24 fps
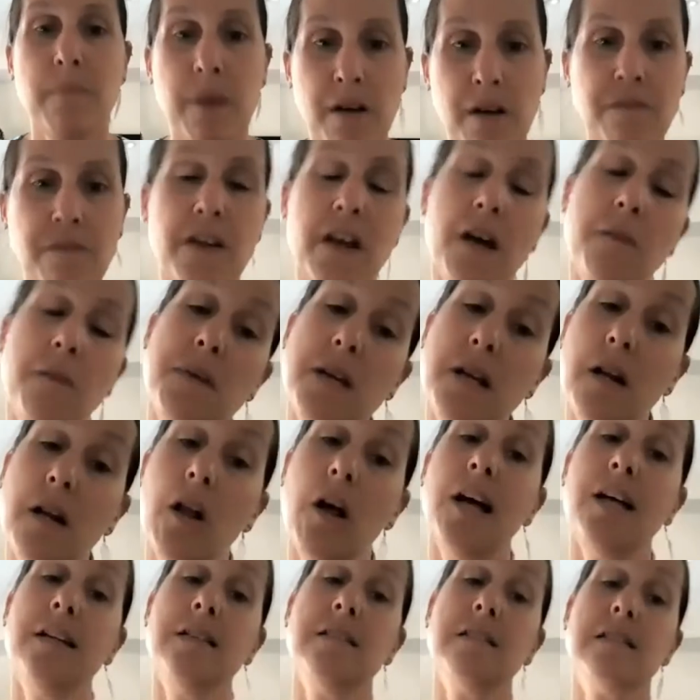And my V I P
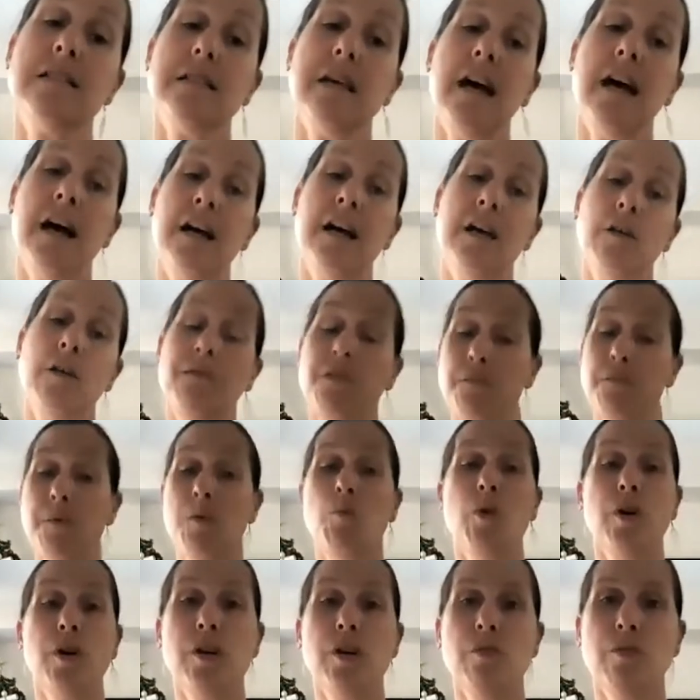clients, uh, if you've
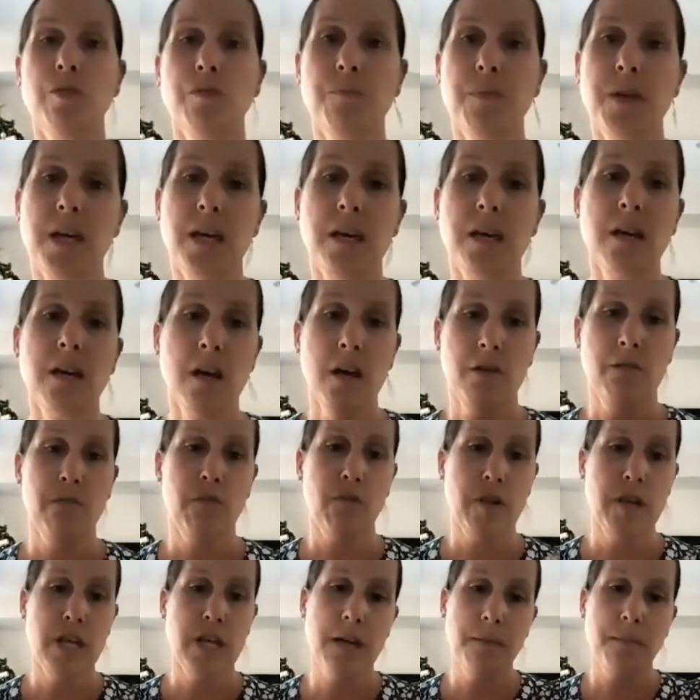been working with me
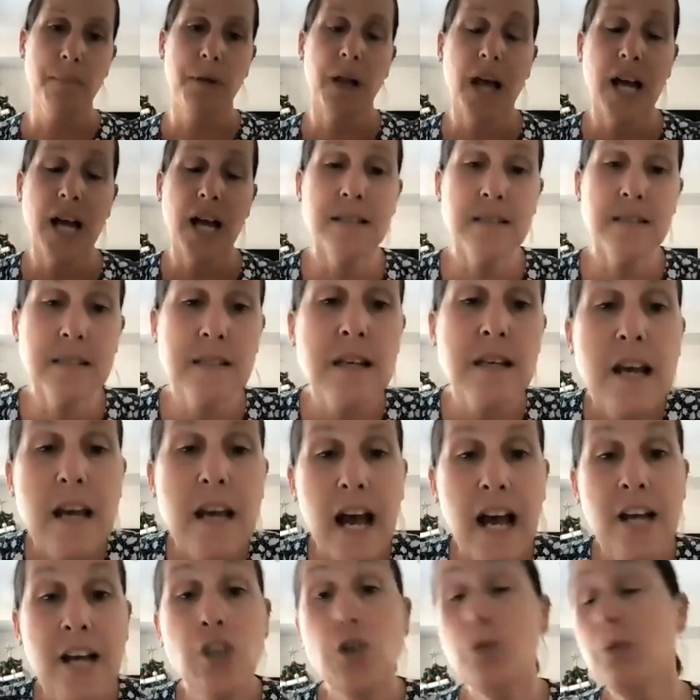for a year plus,
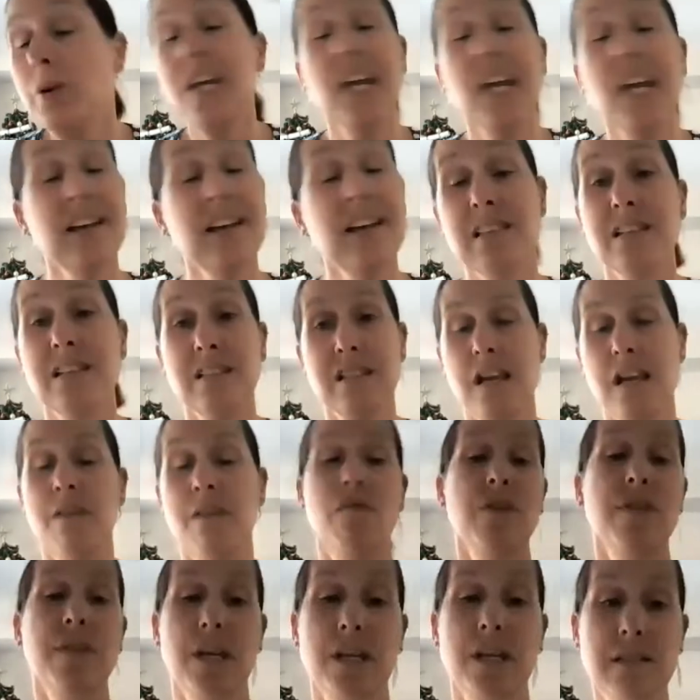uh, you will get access to
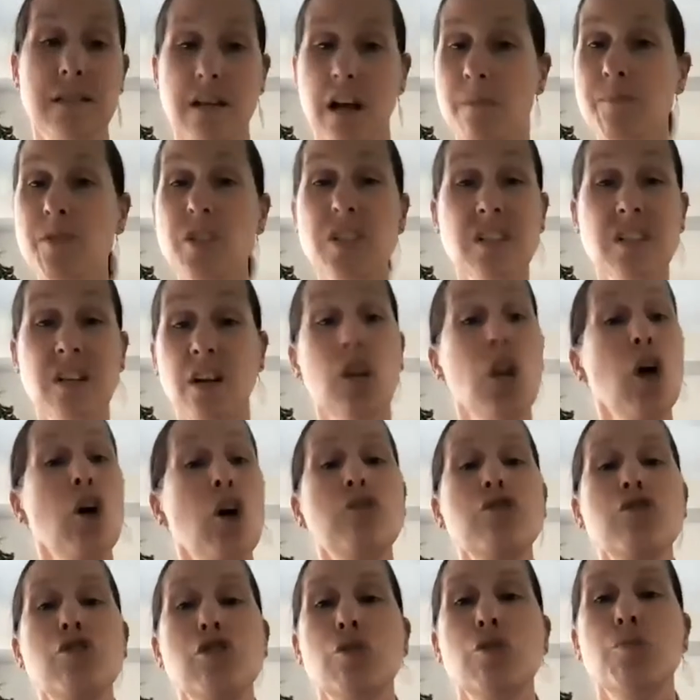everything. So I'm just going to
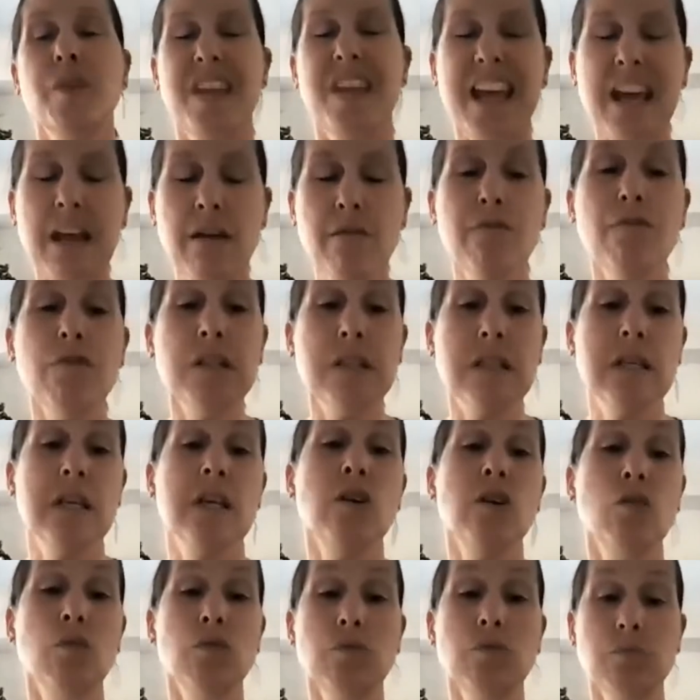load you with every
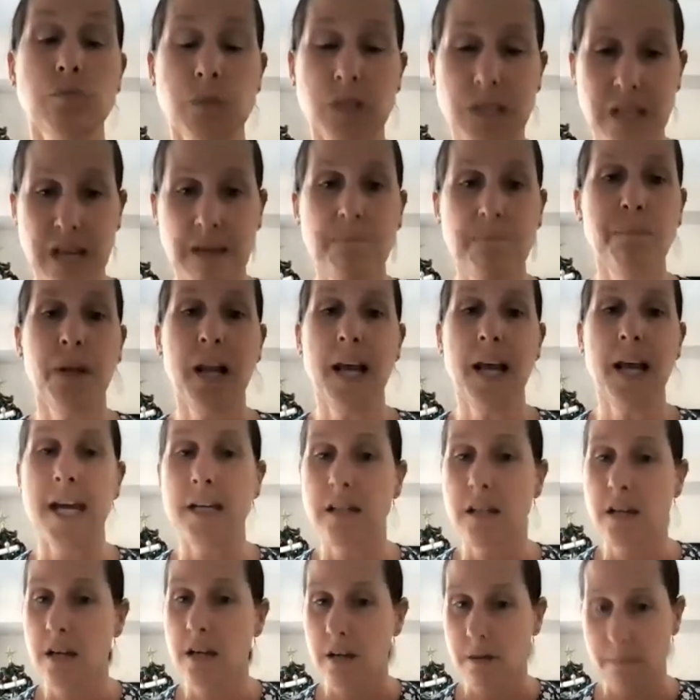single
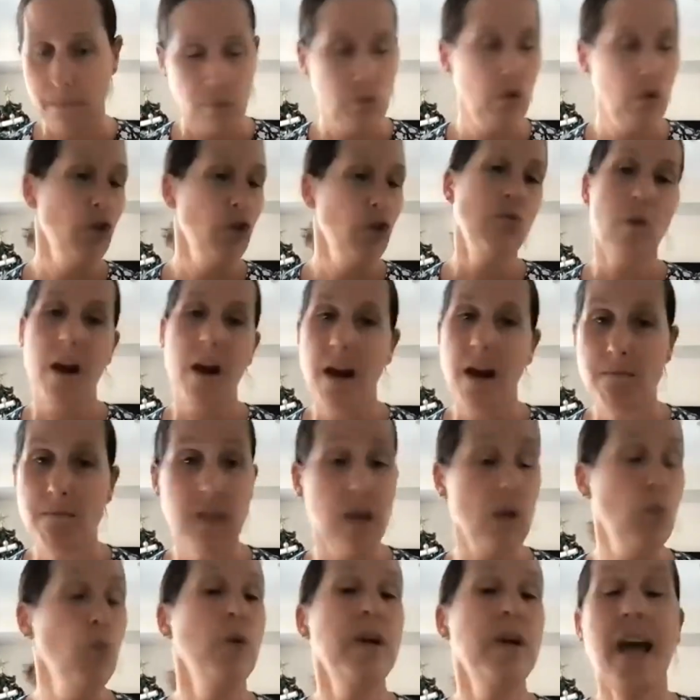template program
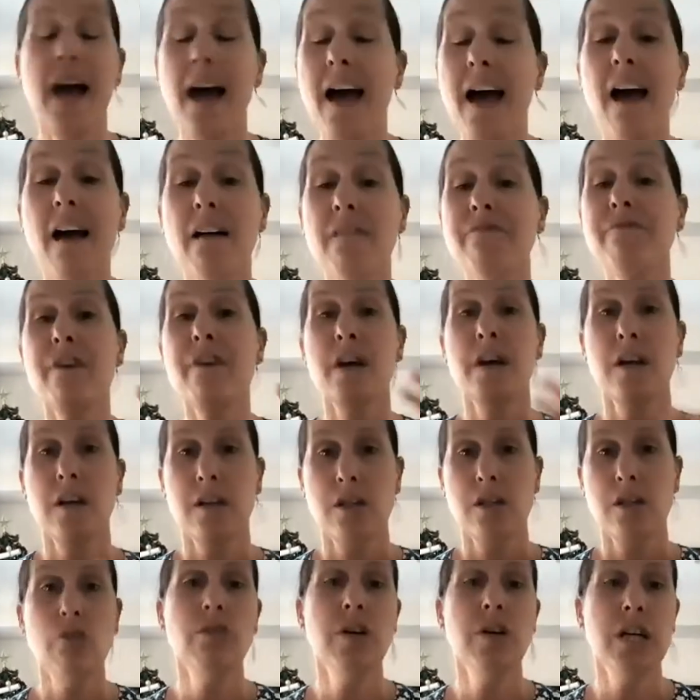that we have.
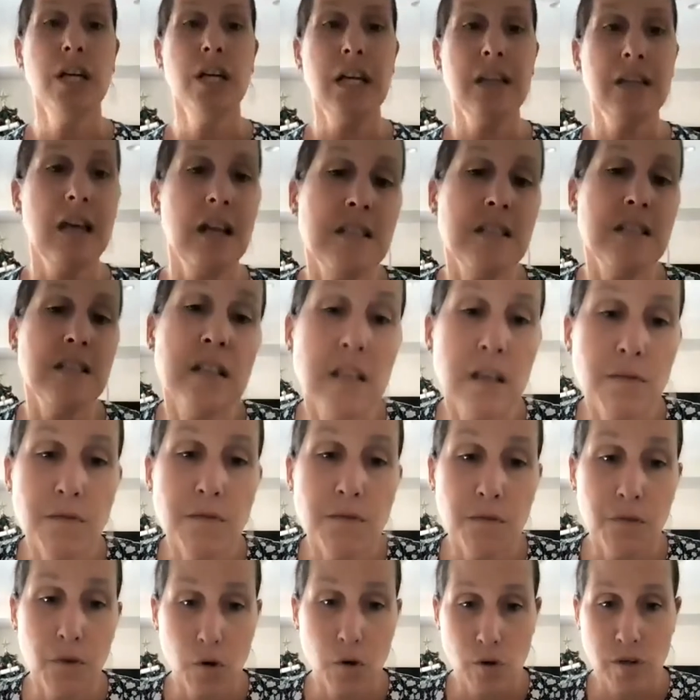You're going to get that as a
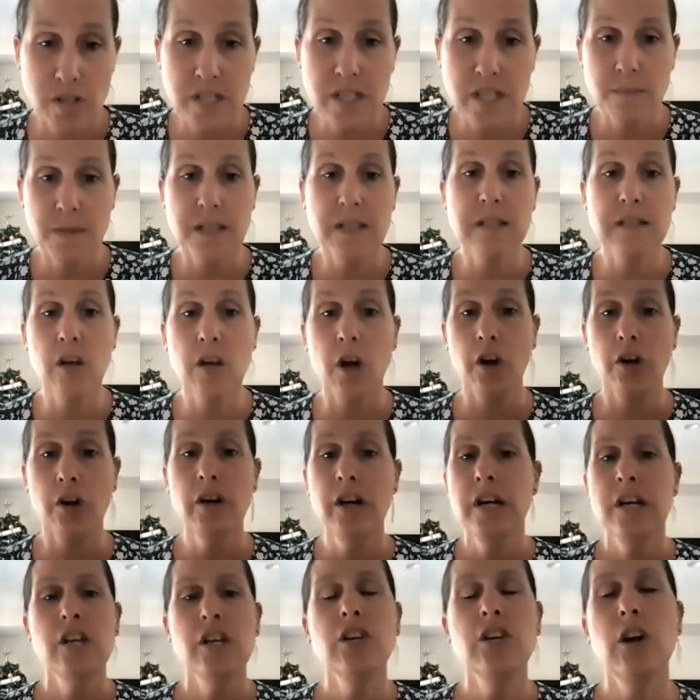gift for Christmas. So,
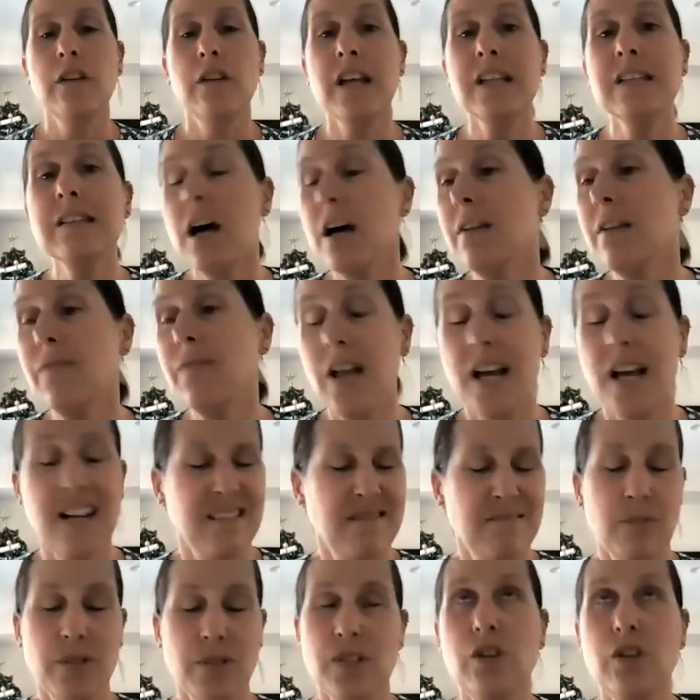you know, that's kind of
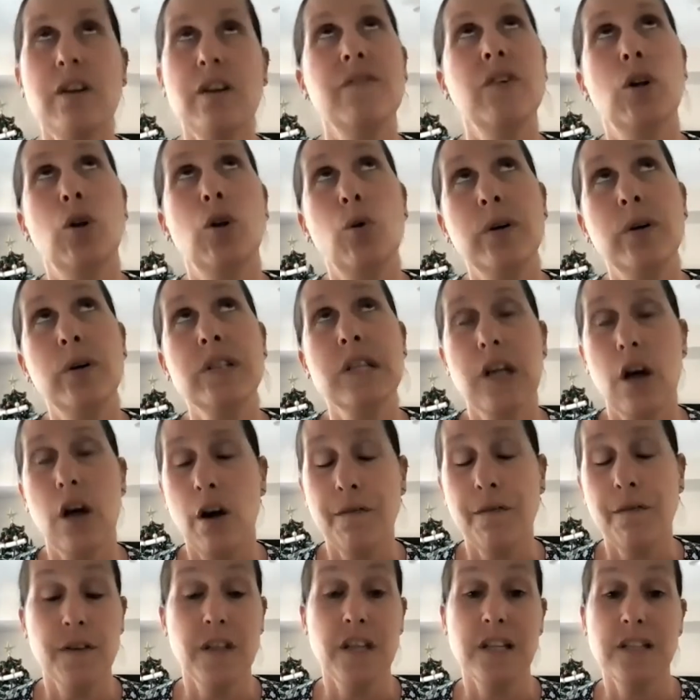like, well, it's not even a loyalty
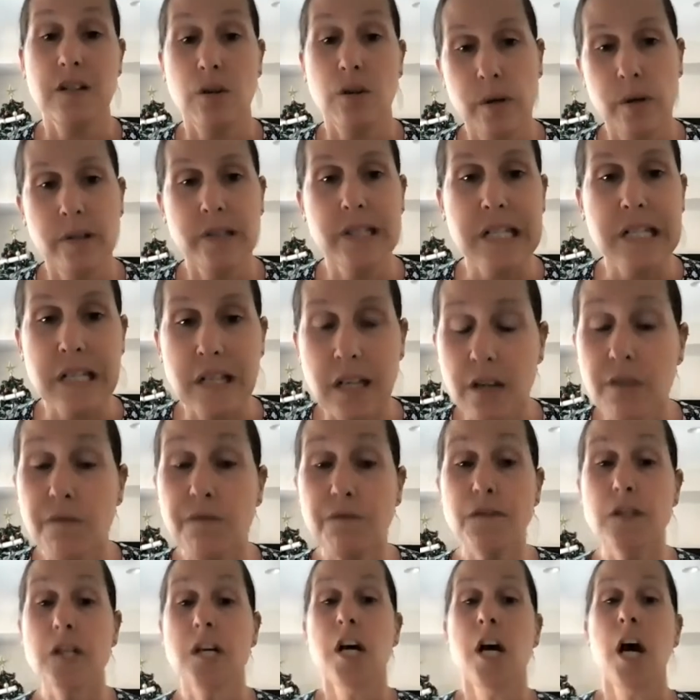offer. That's a loyalty
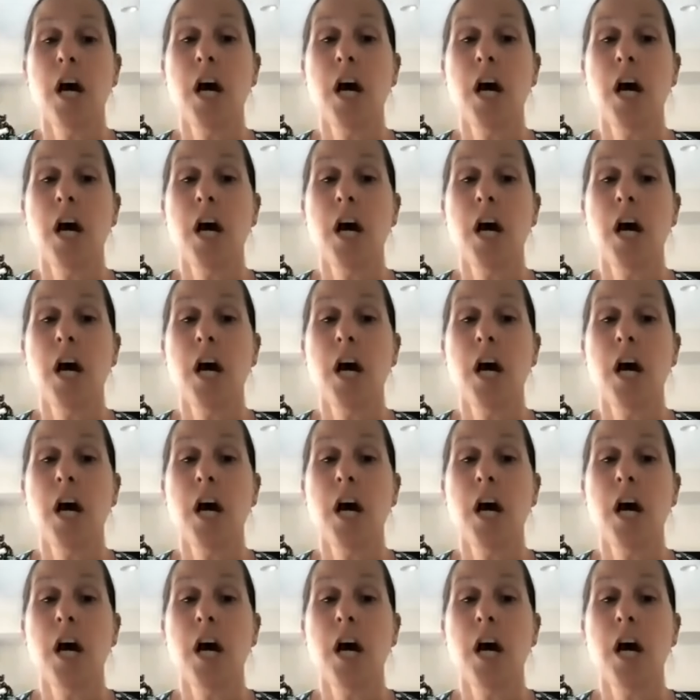gift.